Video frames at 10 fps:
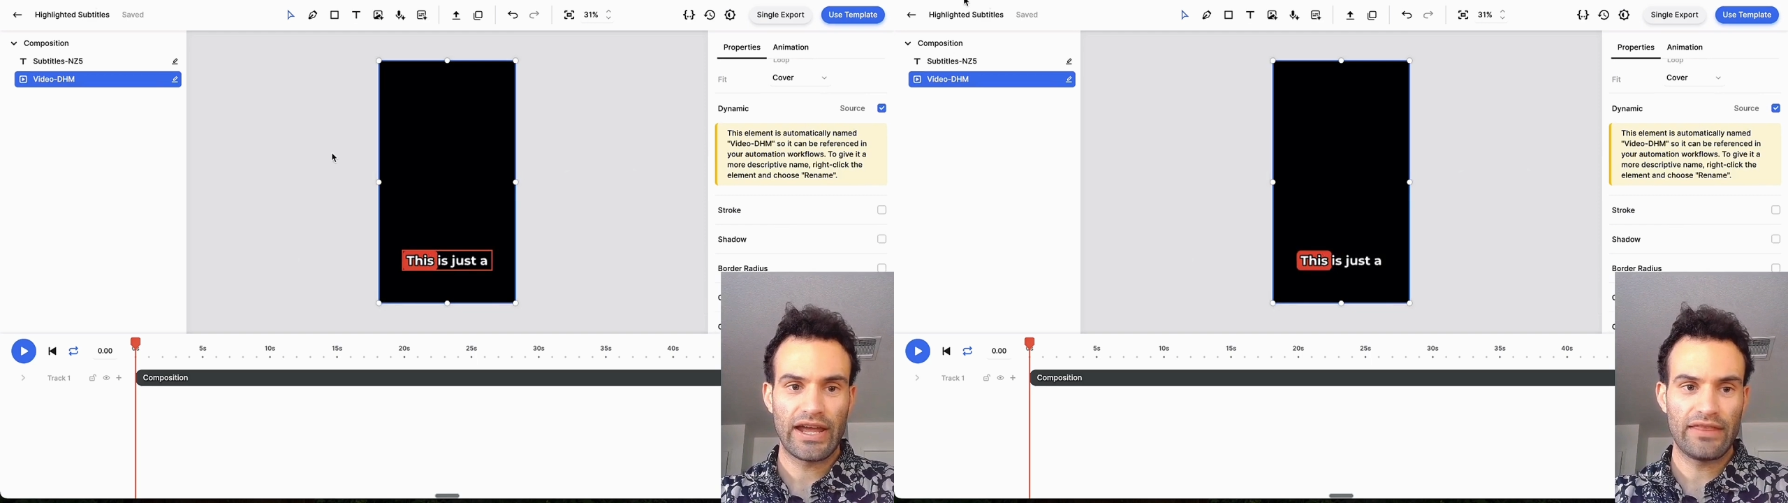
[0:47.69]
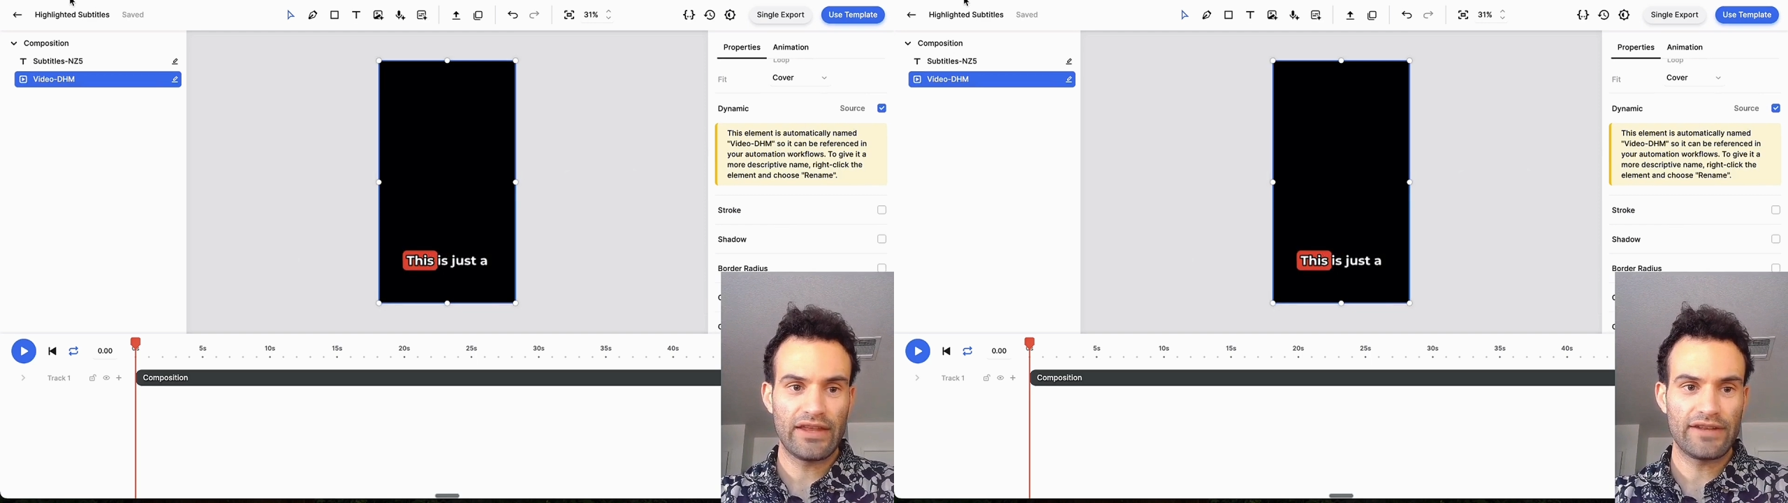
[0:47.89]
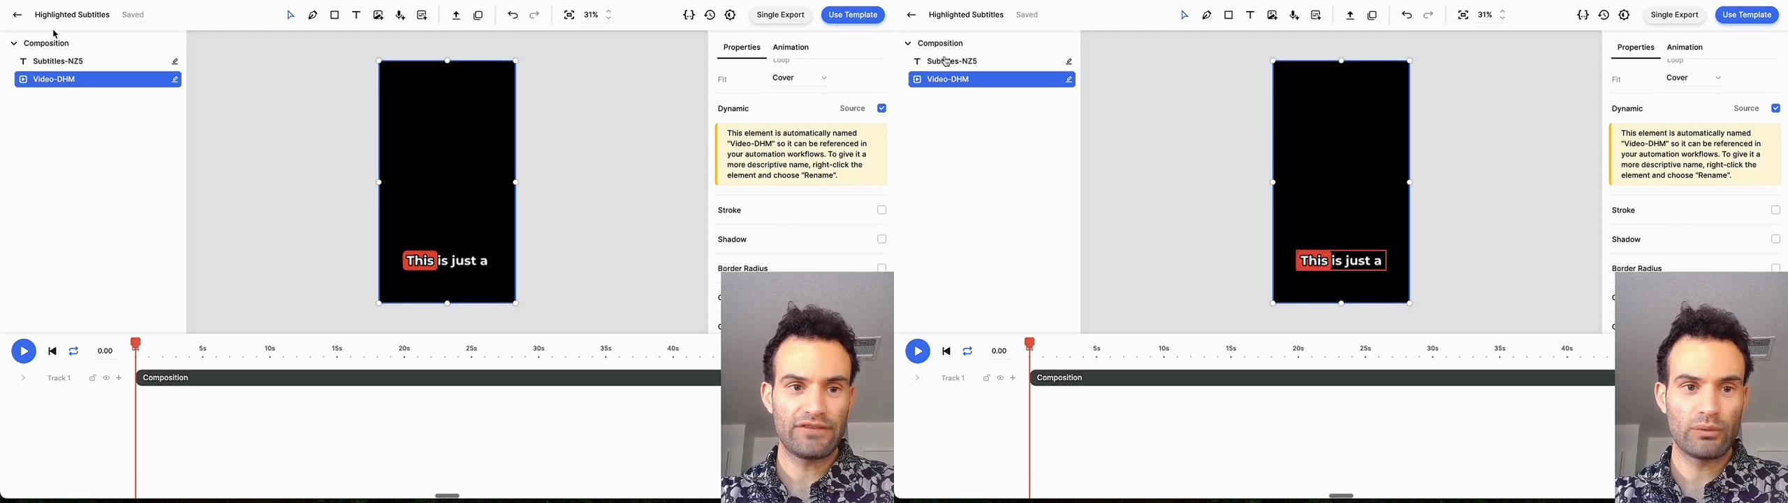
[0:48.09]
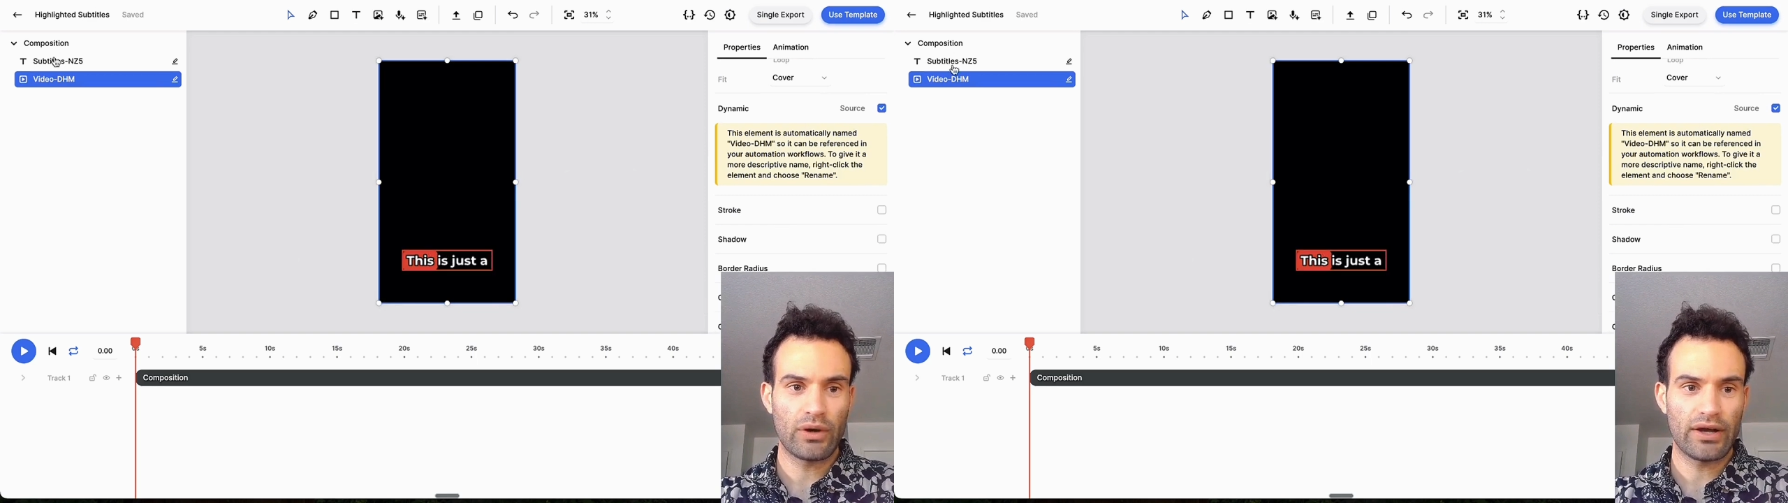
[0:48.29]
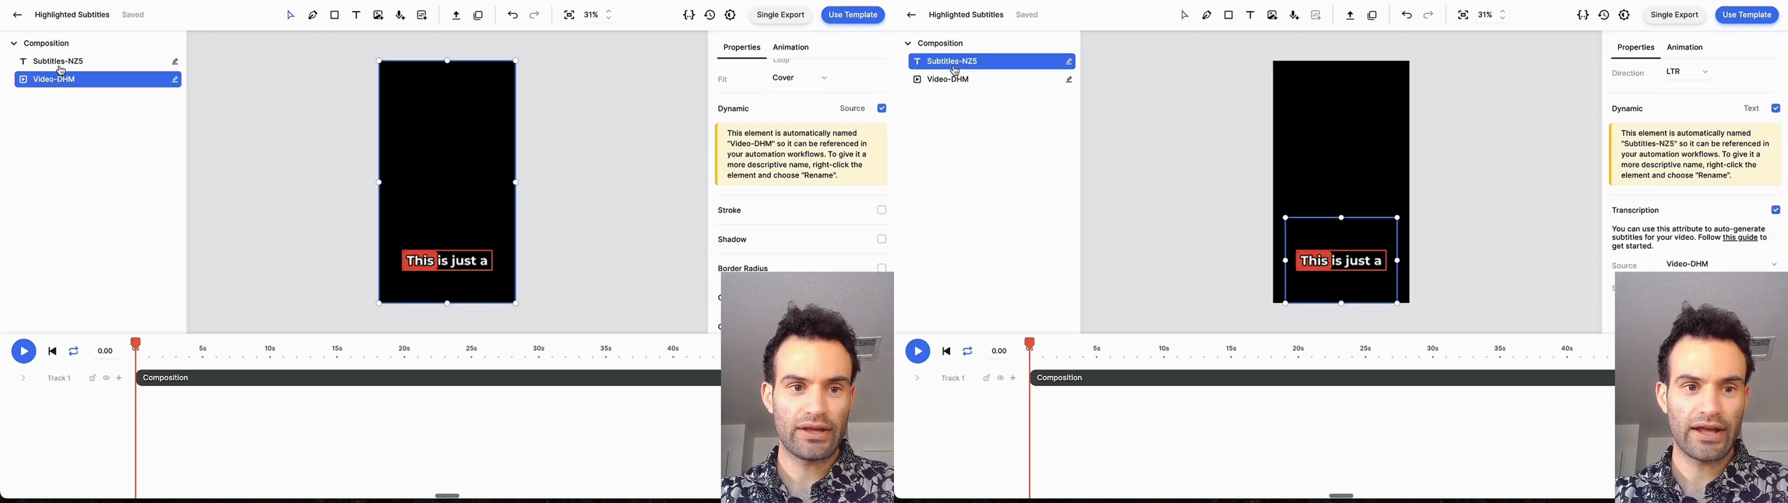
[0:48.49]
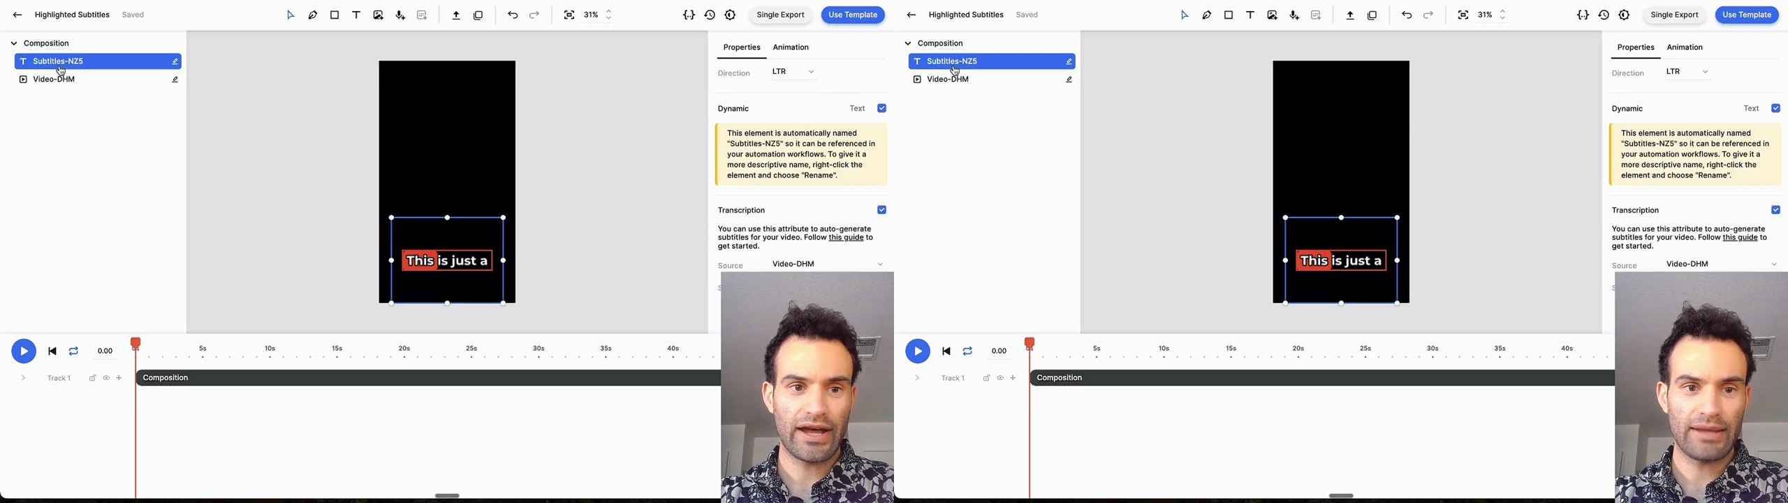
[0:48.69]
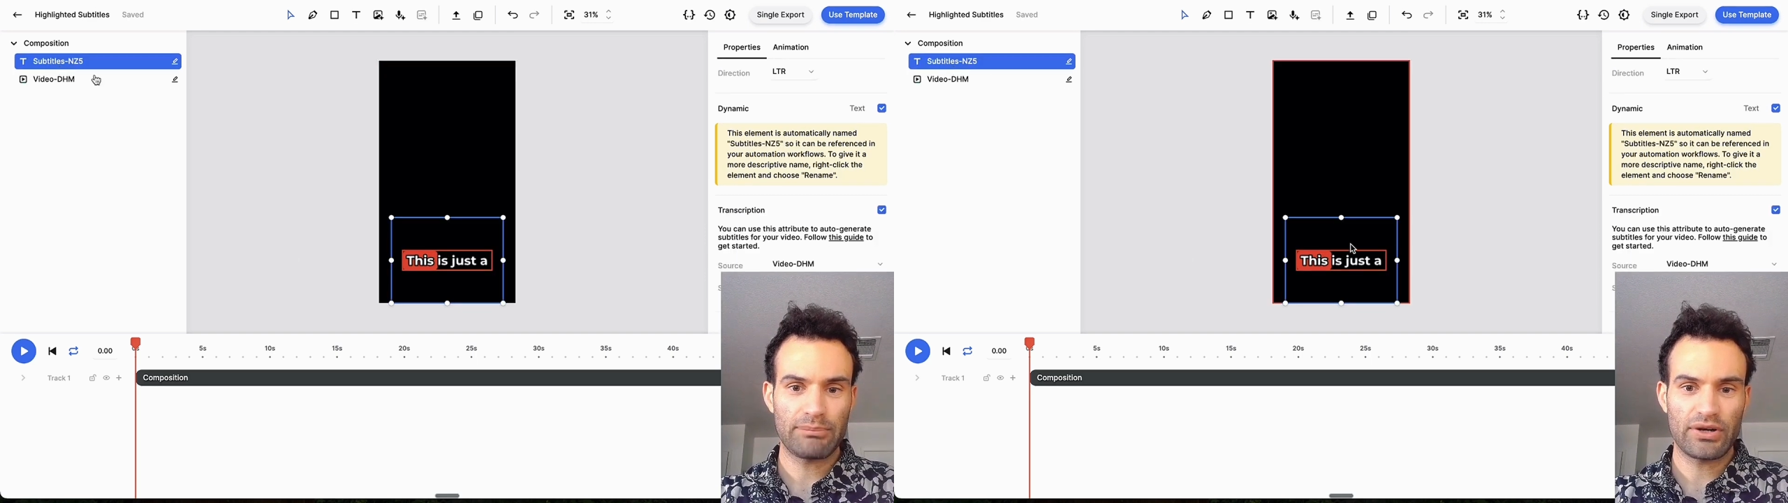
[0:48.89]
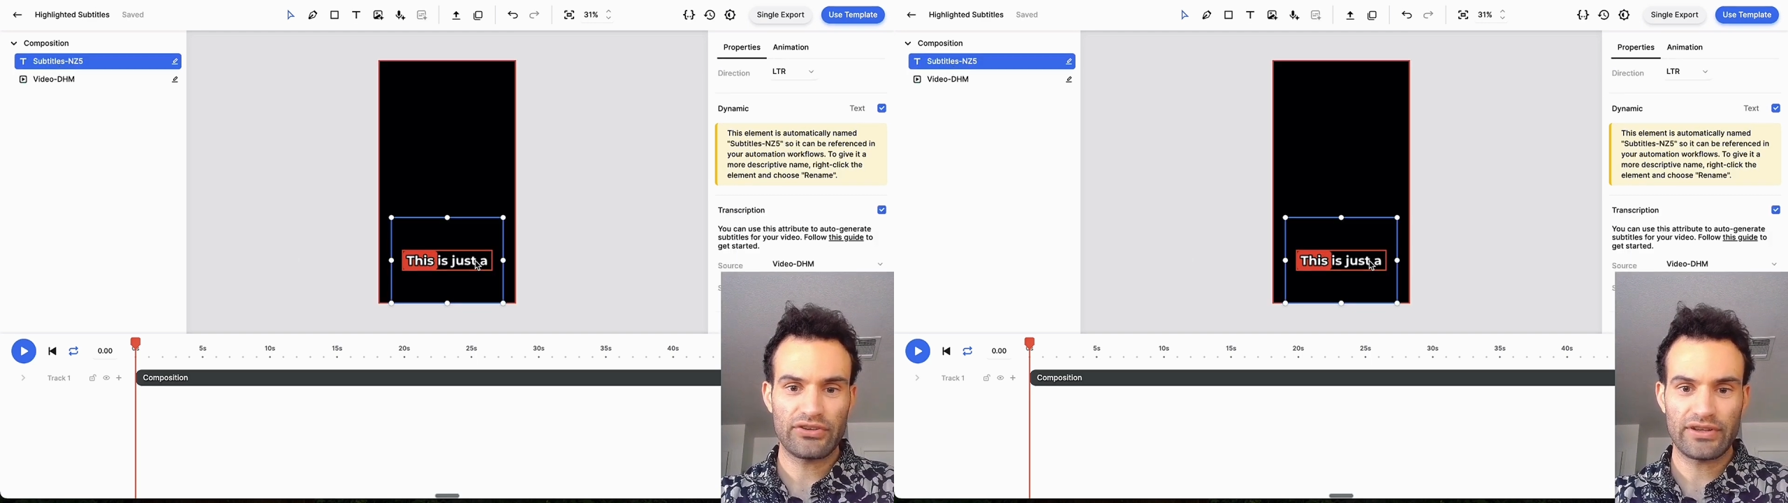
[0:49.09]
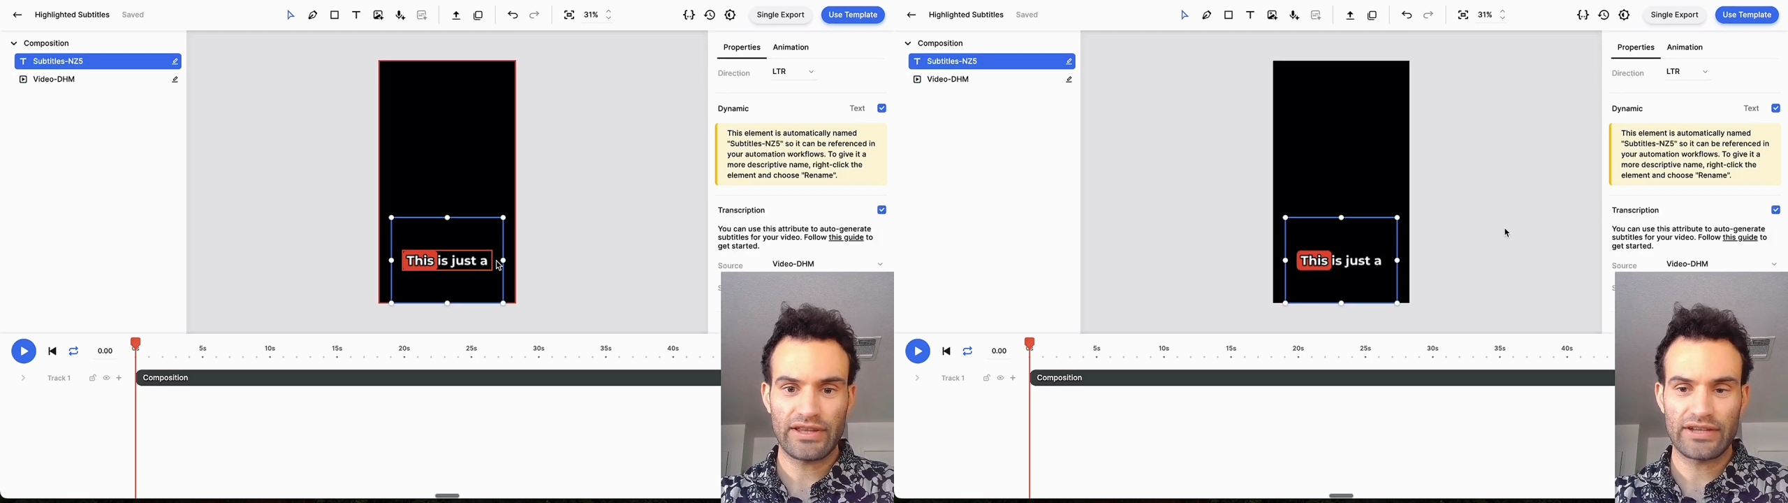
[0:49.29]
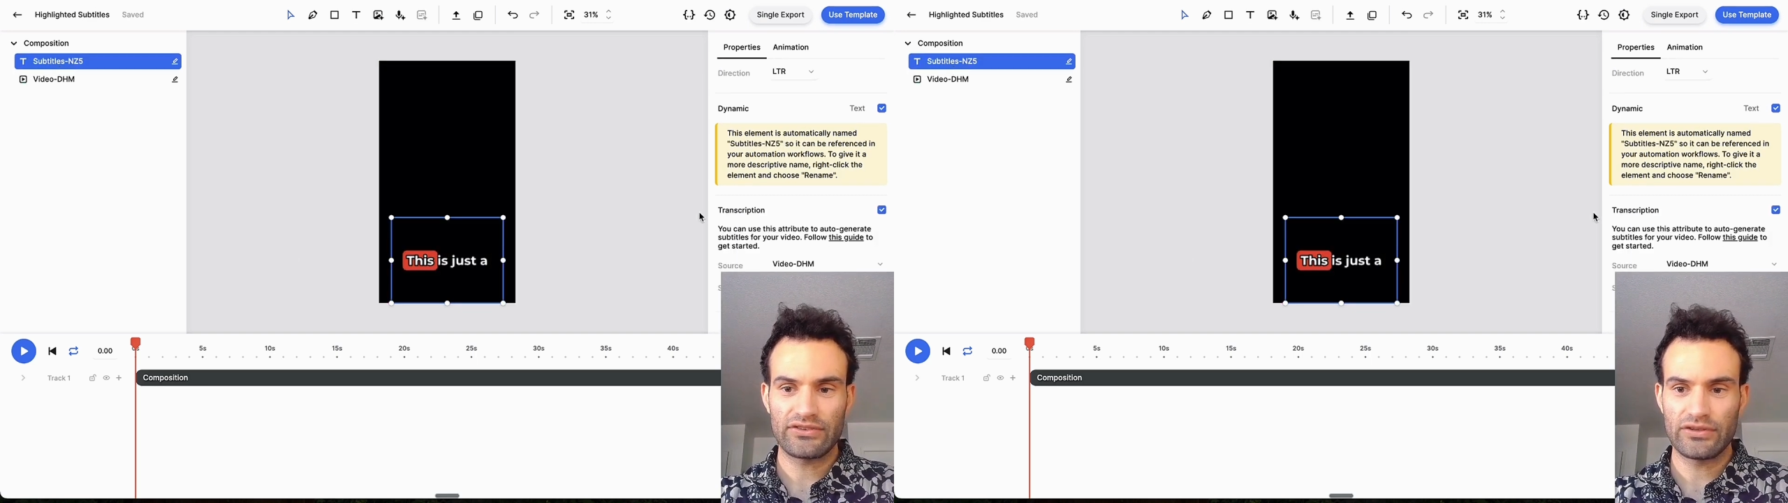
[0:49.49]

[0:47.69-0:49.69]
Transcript: And then if you want, I personally like